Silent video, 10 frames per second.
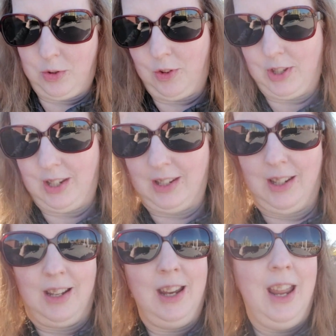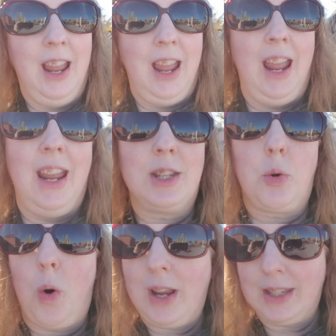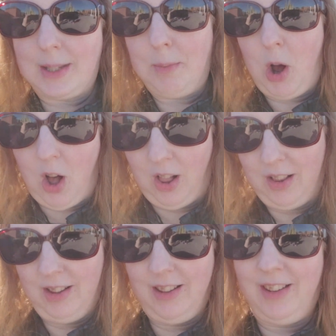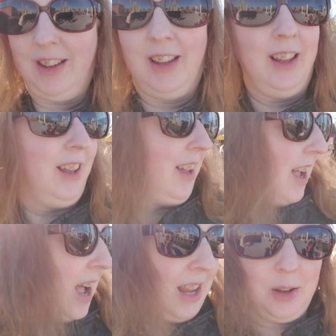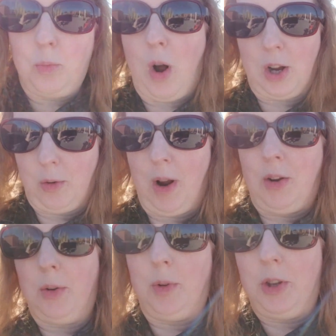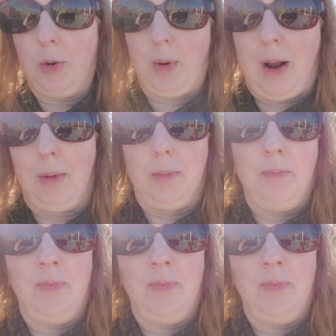for the season. It's quite small. I could walk around it with no problem.